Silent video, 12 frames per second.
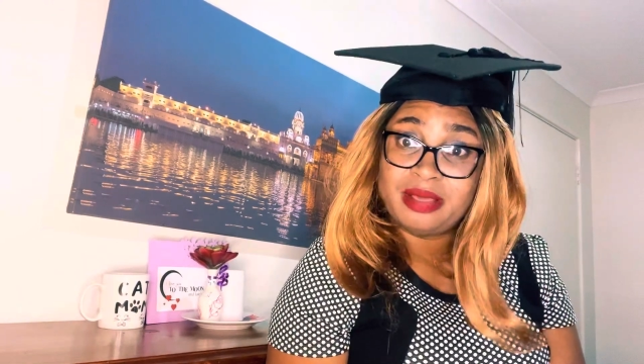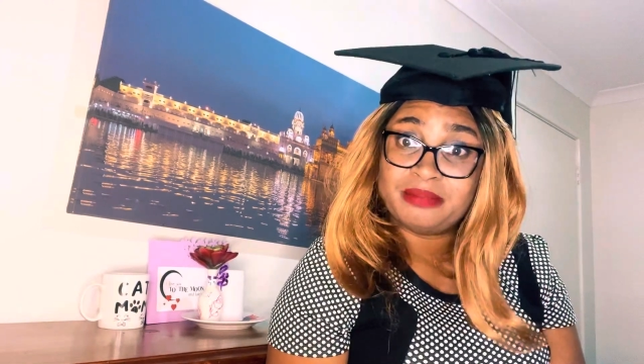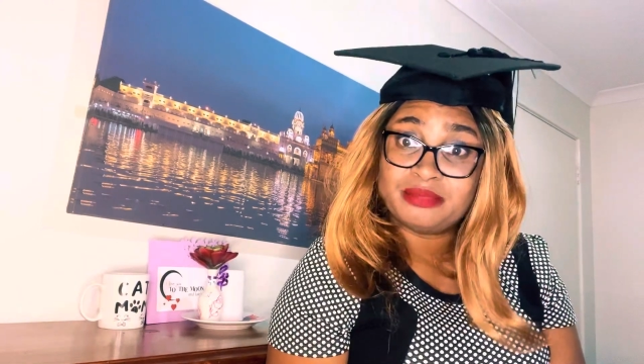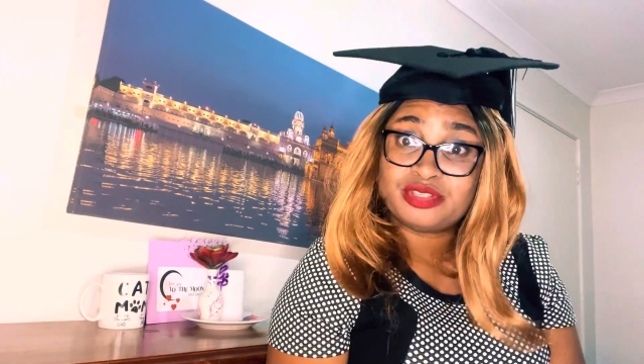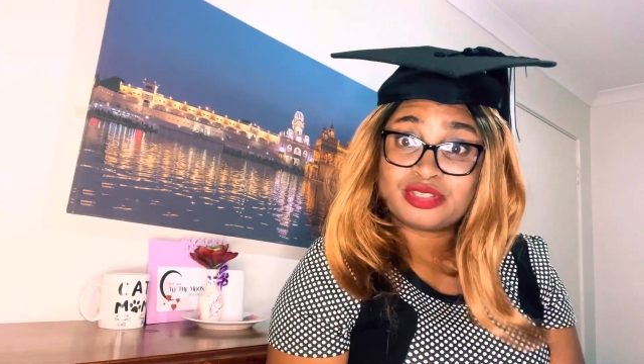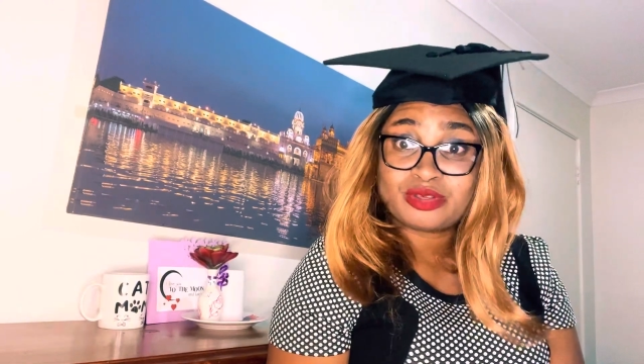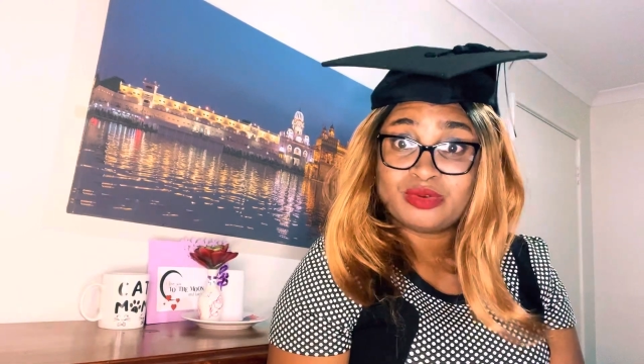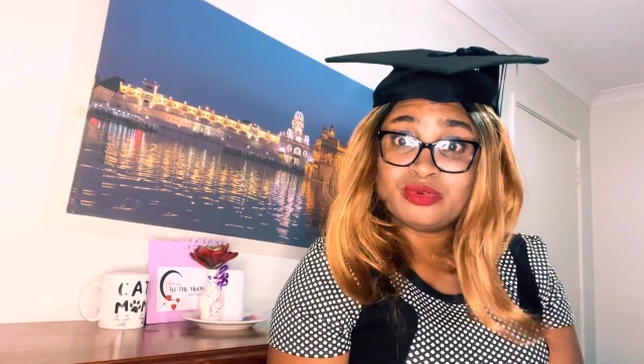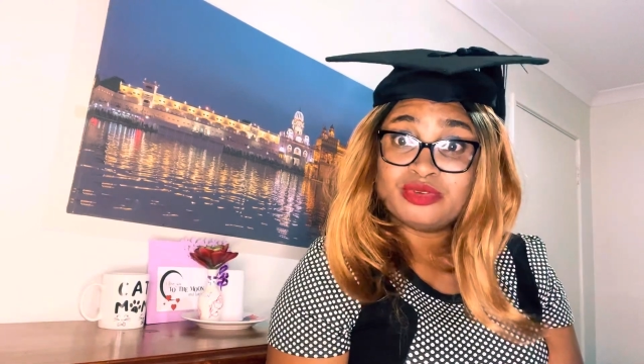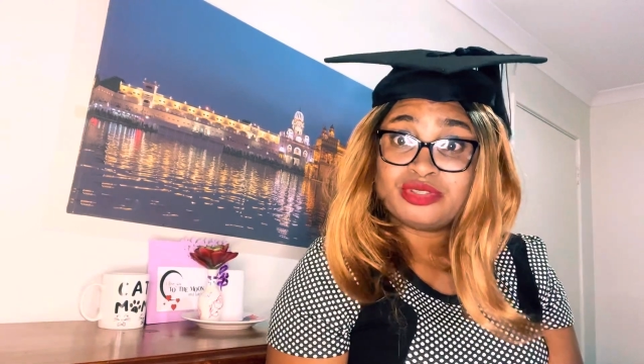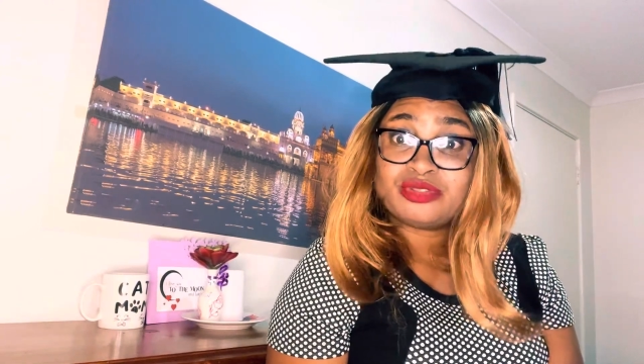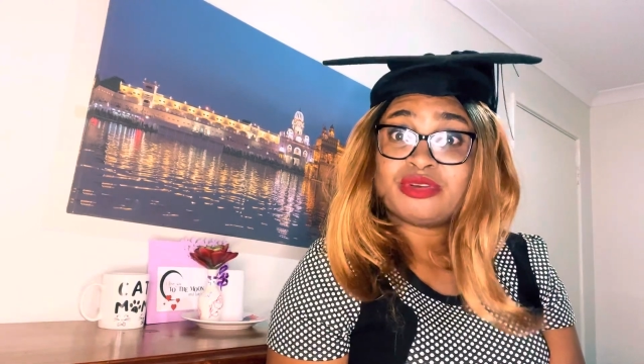
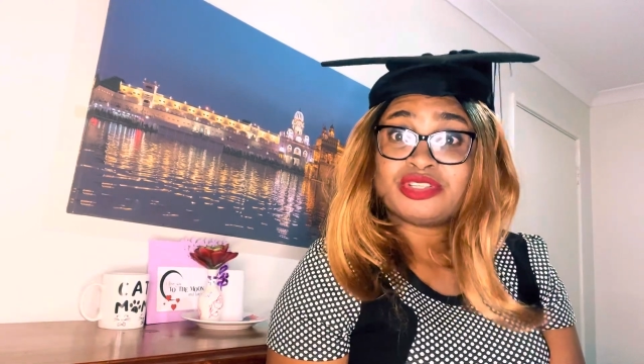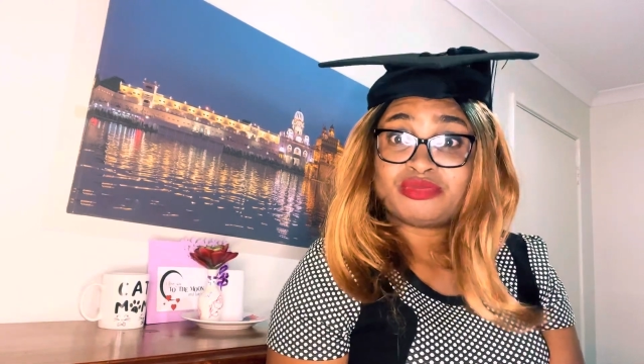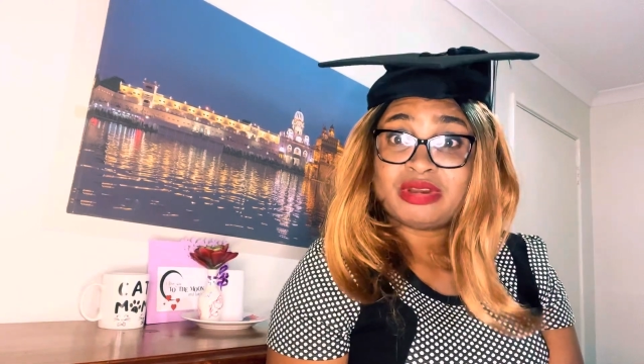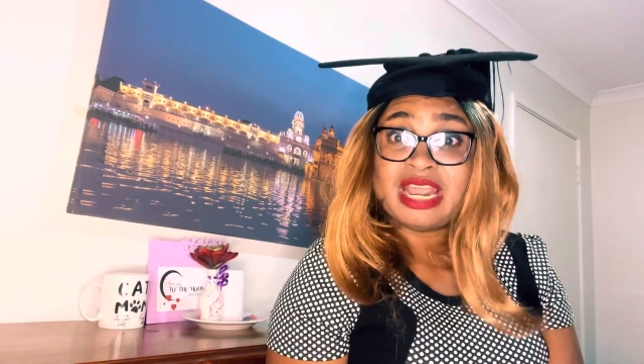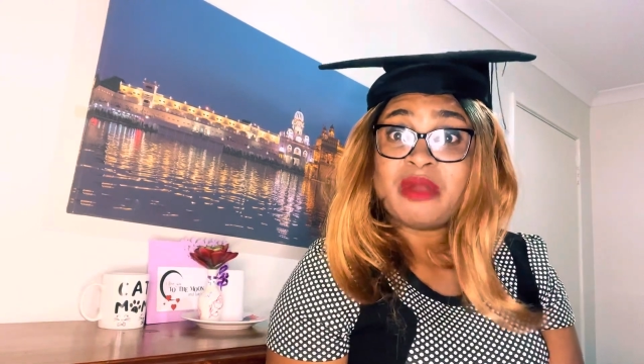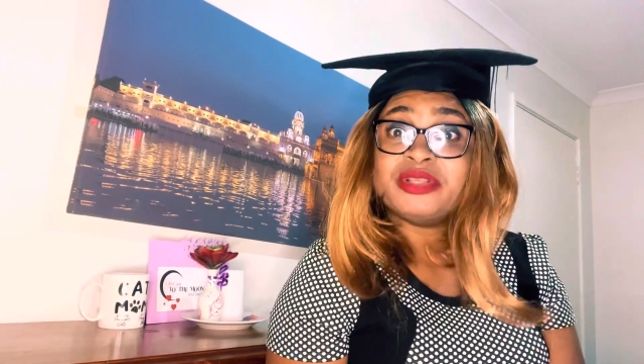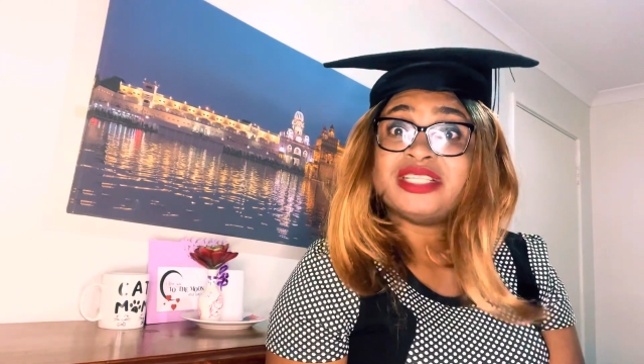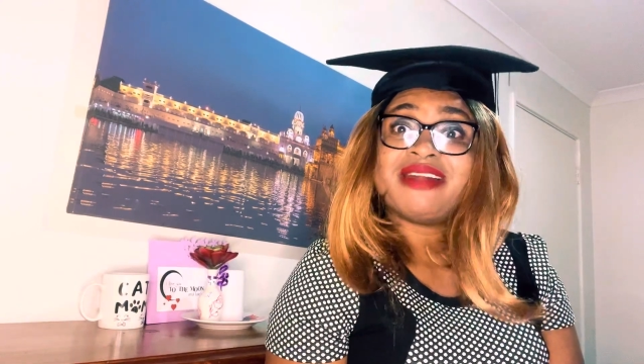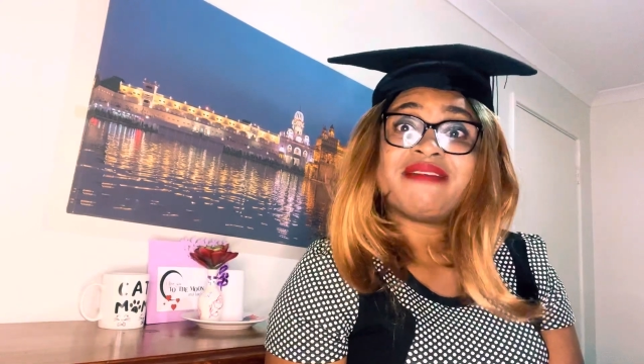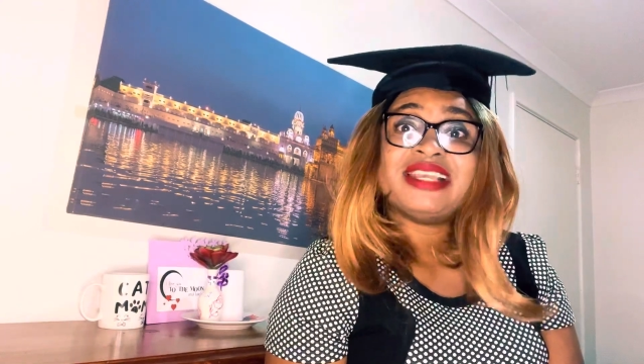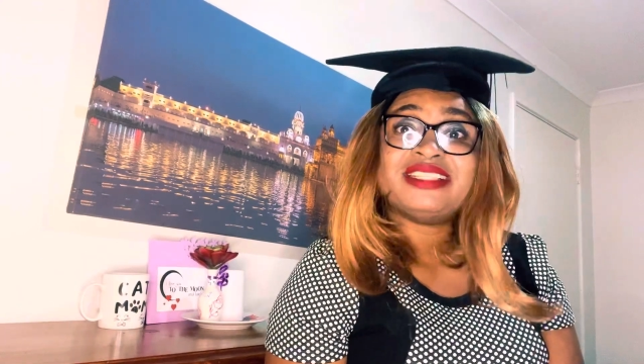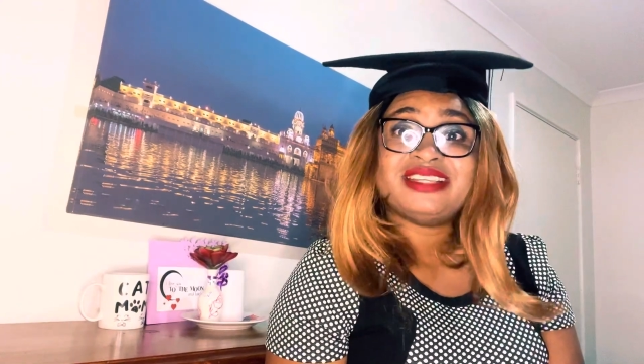schools to Australia without
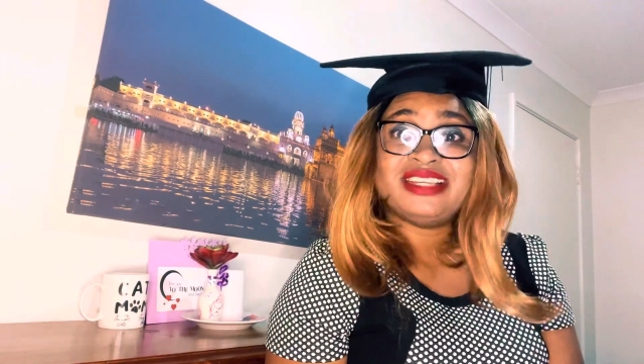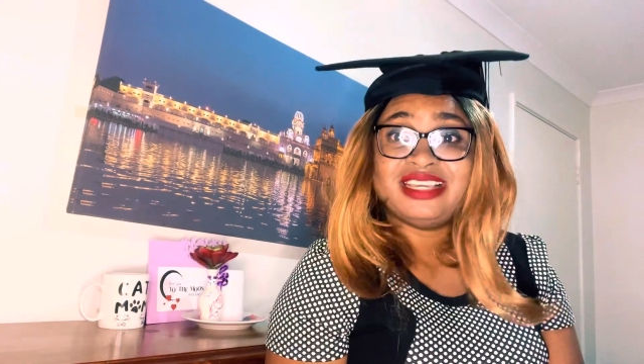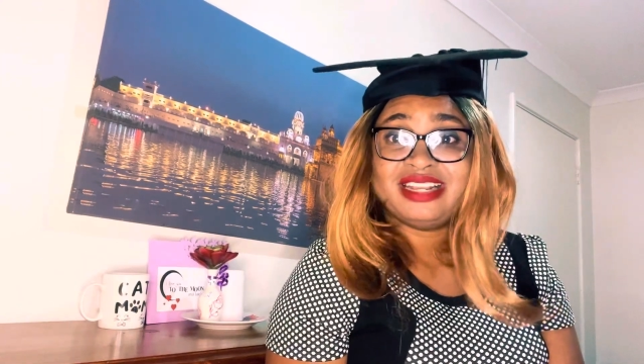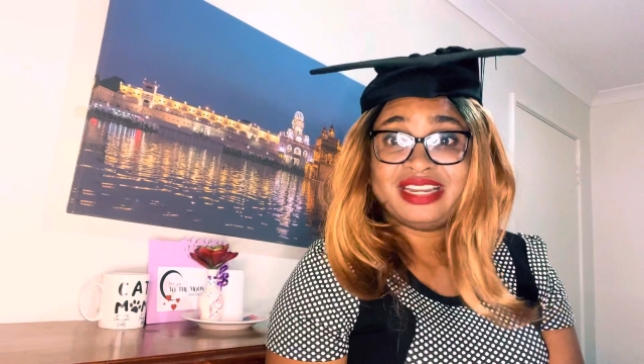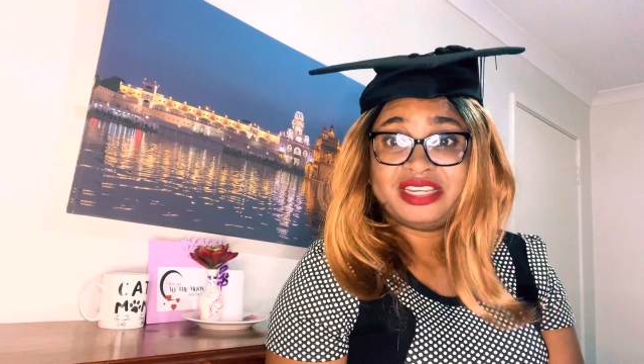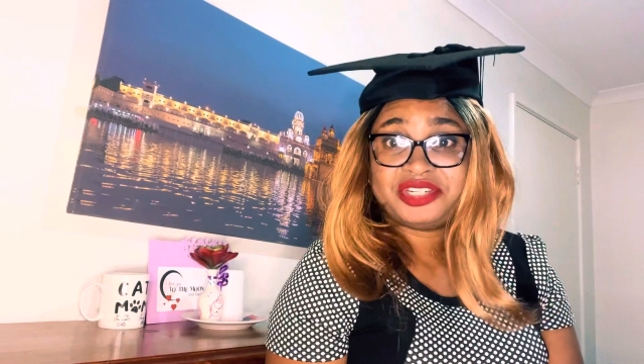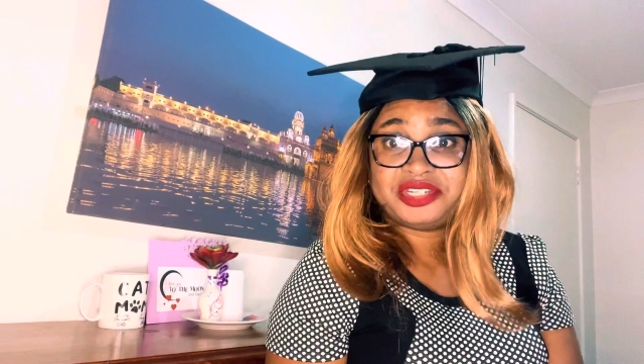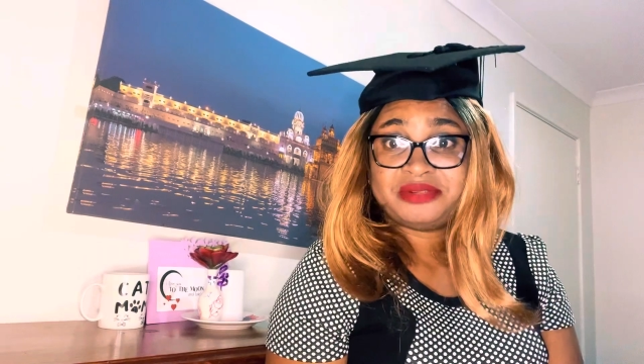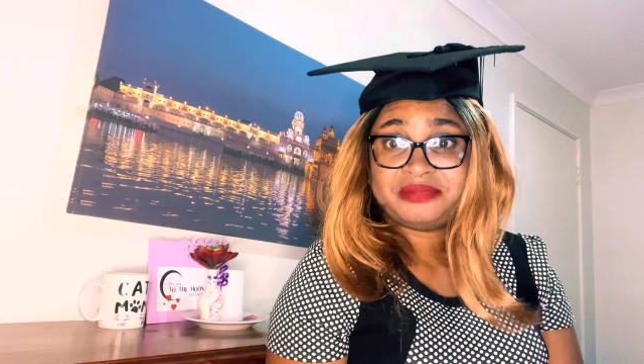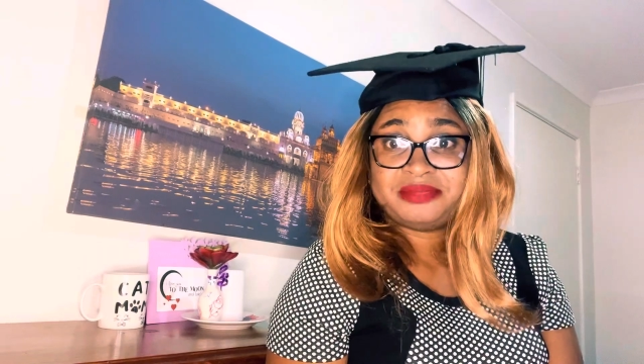writing English.